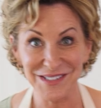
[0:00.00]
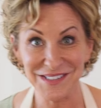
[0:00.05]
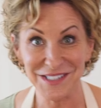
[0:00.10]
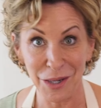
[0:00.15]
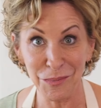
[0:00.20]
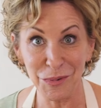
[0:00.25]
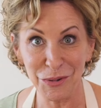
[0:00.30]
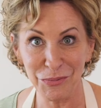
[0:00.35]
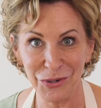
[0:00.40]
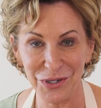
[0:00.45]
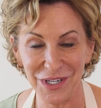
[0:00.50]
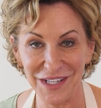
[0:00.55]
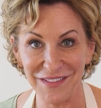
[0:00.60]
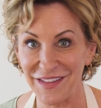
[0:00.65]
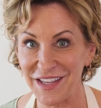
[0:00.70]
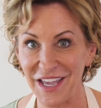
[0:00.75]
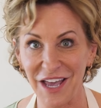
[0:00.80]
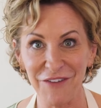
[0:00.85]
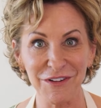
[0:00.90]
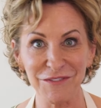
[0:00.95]
it's time to put it in
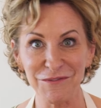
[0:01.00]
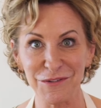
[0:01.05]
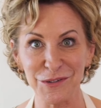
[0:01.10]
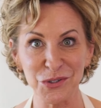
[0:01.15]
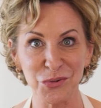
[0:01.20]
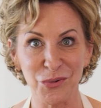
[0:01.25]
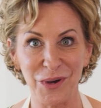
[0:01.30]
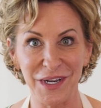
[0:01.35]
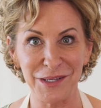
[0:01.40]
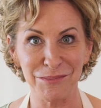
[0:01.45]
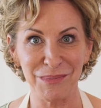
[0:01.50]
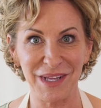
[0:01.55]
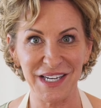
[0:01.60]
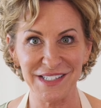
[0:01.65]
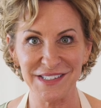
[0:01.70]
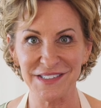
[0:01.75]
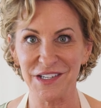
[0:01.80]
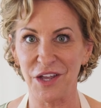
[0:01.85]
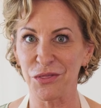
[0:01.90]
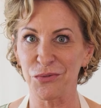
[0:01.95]
the oven for 20
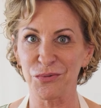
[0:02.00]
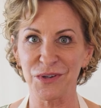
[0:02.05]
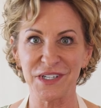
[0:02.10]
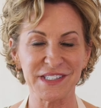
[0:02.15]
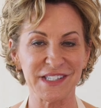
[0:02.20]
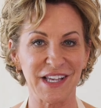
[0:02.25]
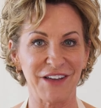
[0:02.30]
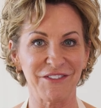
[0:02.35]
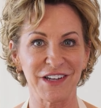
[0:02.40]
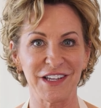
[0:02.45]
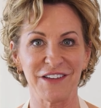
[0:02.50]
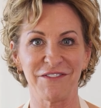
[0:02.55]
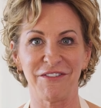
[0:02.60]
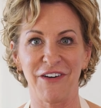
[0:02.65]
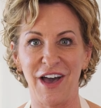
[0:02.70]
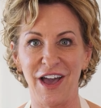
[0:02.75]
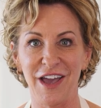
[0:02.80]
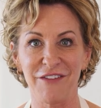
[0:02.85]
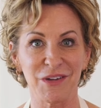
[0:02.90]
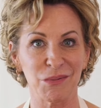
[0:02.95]
minutes on
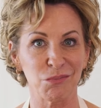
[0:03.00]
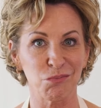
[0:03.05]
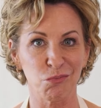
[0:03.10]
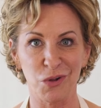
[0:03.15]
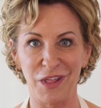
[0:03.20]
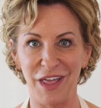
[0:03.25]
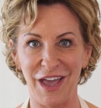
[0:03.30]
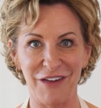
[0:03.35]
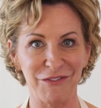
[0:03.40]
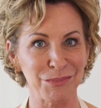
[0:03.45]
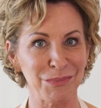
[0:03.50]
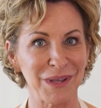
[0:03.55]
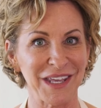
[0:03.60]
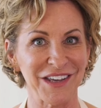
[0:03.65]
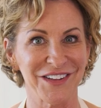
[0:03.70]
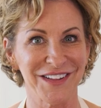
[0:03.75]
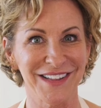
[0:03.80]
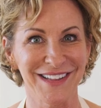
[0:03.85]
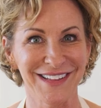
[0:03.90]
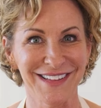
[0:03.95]
375 and we'll have a meal.